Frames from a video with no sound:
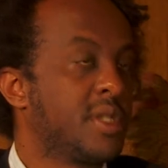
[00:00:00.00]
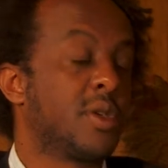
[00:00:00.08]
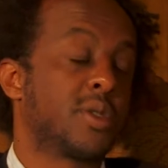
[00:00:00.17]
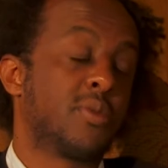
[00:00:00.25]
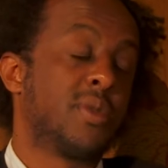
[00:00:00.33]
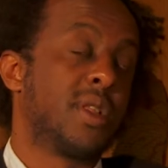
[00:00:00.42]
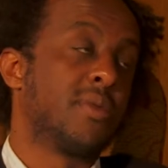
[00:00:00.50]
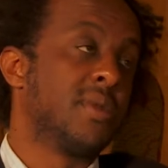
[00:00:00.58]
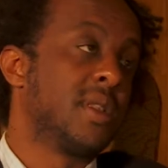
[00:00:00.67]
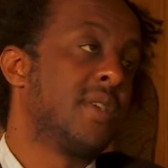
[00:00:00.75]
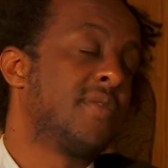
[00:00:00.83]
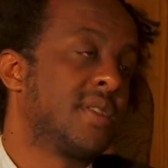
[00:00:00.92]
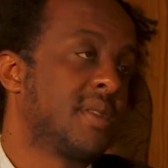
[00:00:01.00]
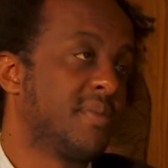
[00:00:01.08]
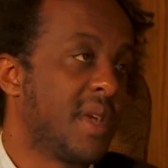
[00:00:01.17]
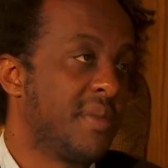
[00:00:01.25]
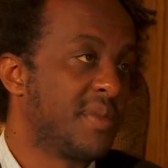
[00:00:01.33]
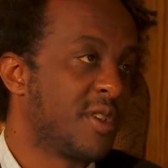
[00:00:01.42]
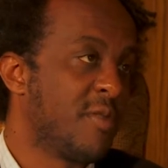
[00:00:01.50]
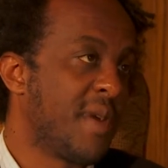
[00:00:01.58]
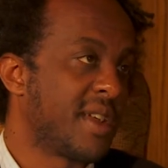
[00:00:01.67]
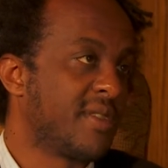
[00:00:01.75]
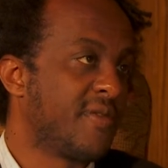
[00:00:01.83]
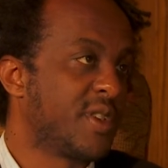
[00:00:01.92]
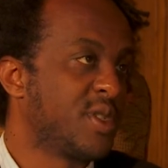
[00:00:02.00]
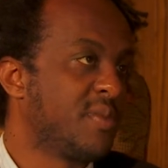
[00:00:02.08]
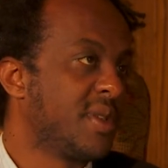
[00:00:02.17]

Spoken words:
It's also really relieving sometimes to go back to fiction